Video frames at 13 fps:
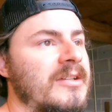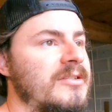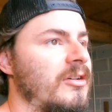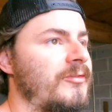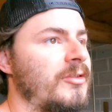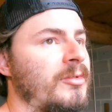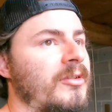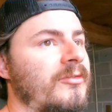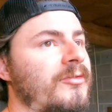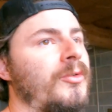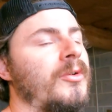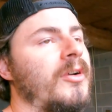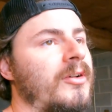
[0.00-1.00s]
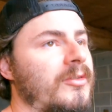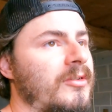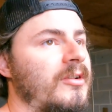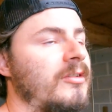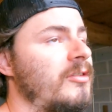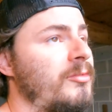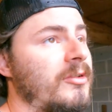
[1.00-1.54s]
So if you're putting
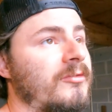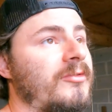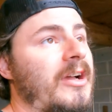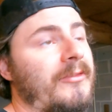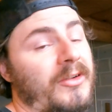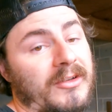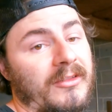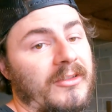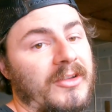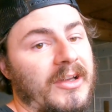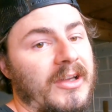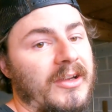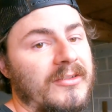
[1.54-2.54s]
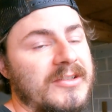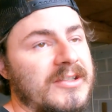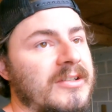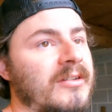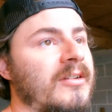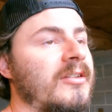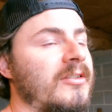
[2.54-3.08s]
400 or you're putting 500 of the
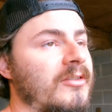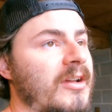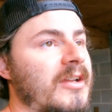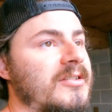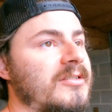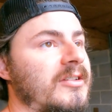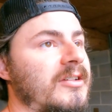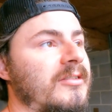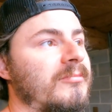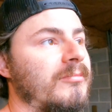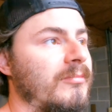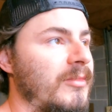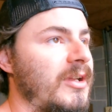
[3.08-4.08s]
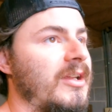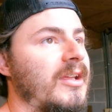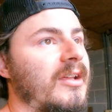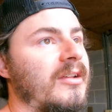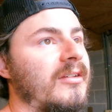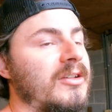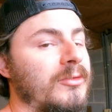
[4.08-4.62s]
tires, you
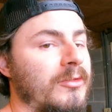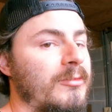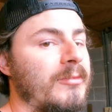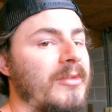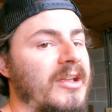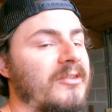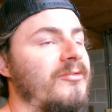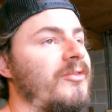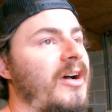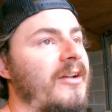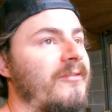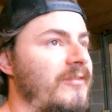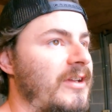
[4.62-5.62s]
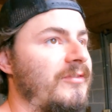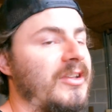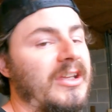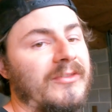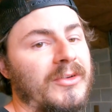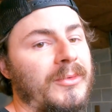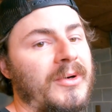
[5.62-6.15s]
would be making
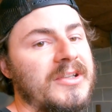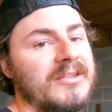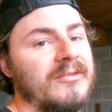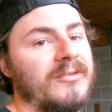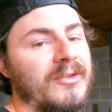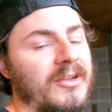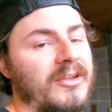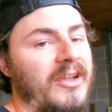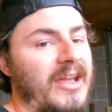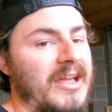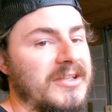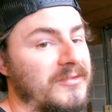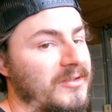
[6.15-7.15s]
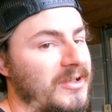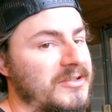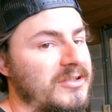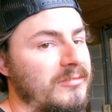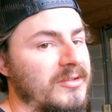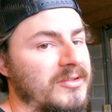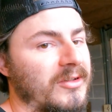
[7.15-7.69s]
550 if it wasn't for the tax for that
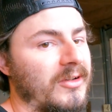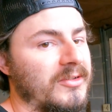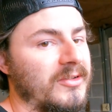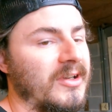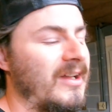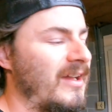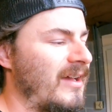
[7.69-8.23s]
supercharger.